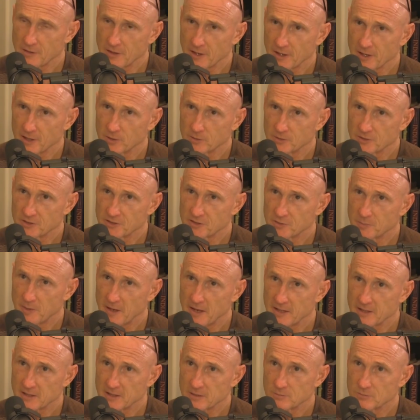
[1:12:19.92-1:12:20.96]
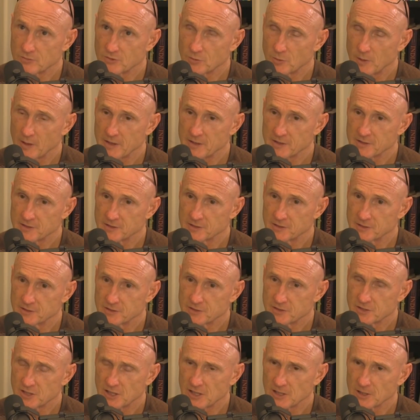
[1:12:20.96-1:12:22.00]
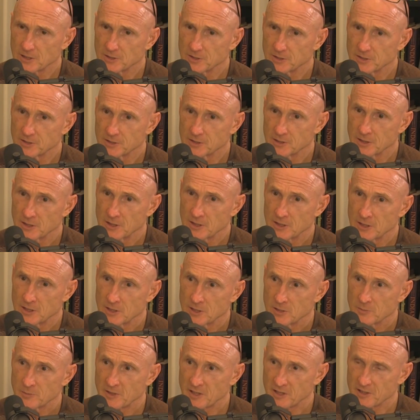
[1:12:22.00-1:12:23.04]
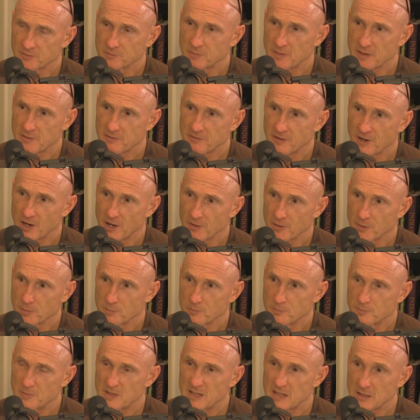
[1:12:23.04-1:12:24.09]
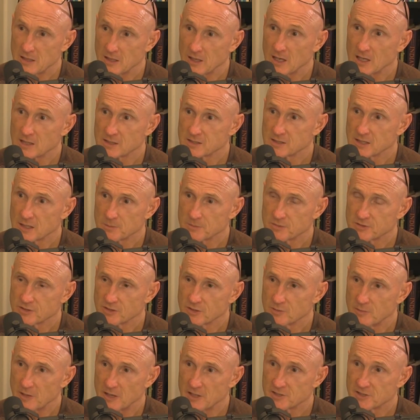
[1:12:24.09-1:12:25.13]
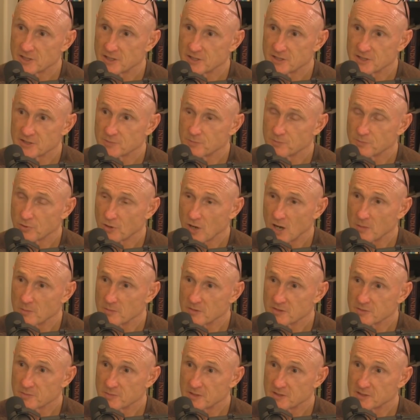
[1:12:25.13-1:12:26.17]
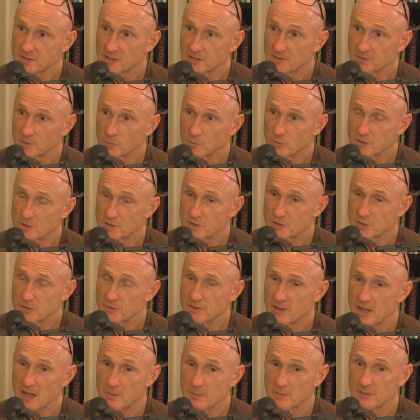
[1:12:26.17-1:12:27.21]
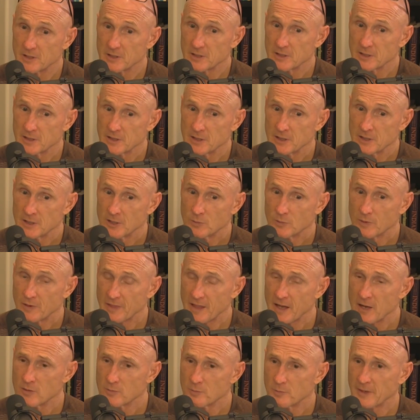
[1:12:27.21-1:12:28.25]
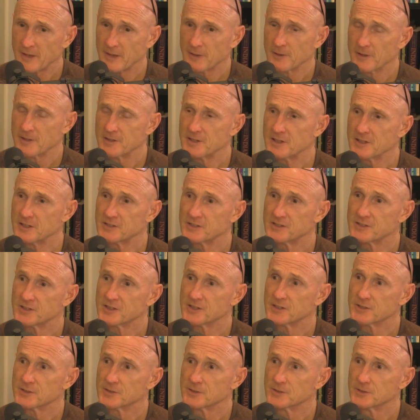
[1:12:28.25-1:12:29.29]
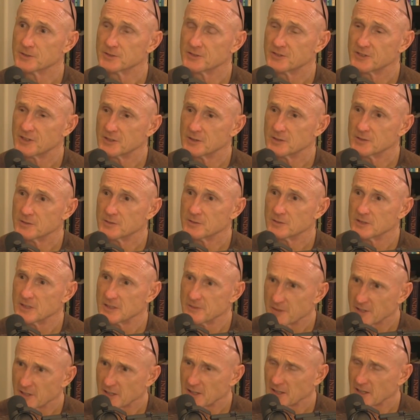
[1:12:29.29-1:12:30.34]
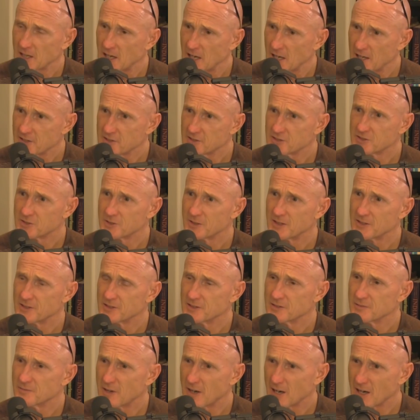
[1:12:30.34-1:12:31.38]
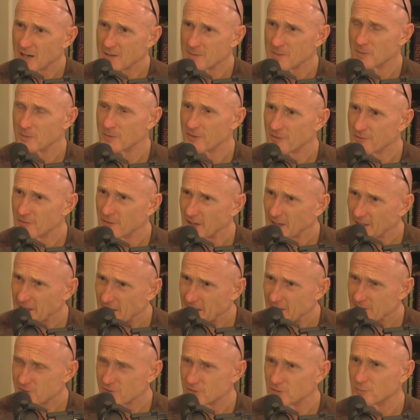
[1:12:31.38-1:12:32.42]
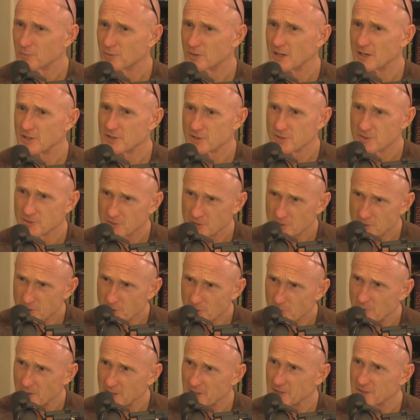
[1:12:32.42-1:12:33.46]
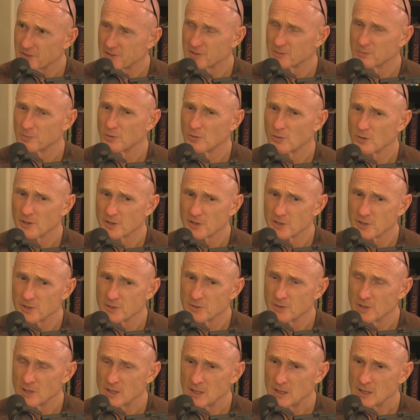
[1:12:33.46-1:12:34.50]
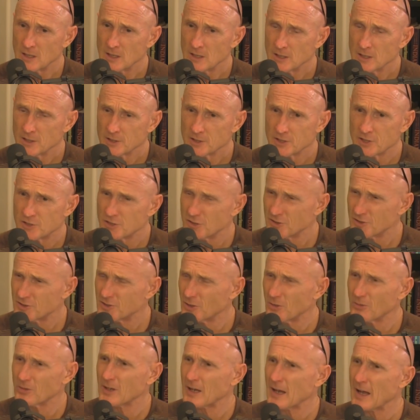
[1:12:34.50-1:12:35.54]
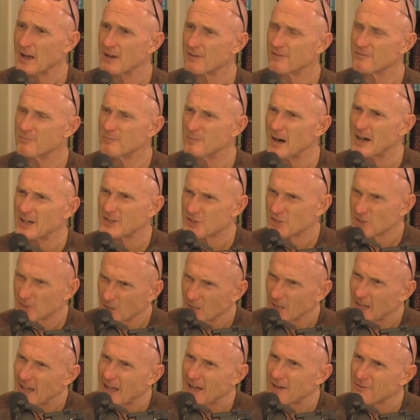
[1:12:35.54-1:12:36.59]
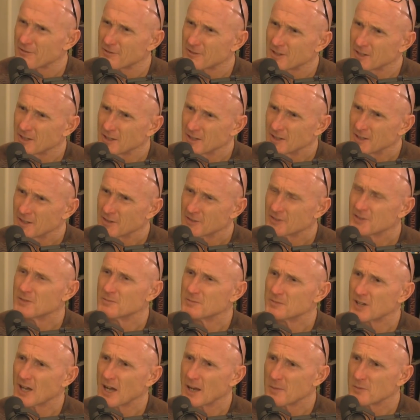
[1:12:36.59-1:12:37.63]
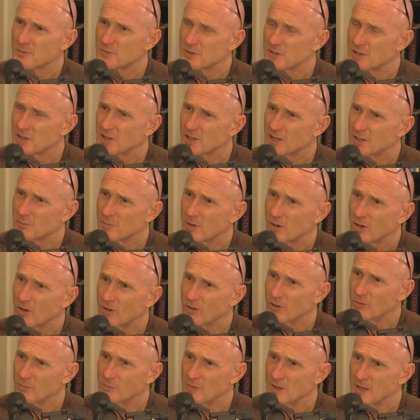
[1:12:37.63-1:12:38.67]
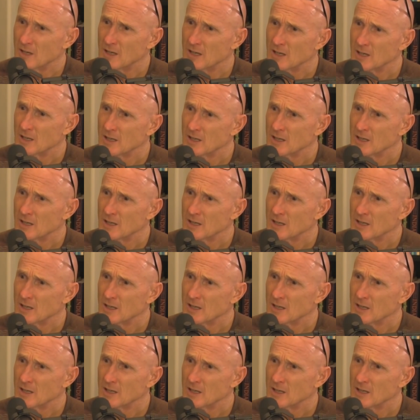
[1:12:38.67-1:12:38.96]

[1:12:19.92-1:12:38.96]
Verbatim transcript: I think I only spanked him twice in his childhood because my father beat us up so much. I just promised myself I wouldn't do that. But without parenting skills and living in a high stress environment with financial pressures and nobody to support you, you just don't have much left sometimes when you come home.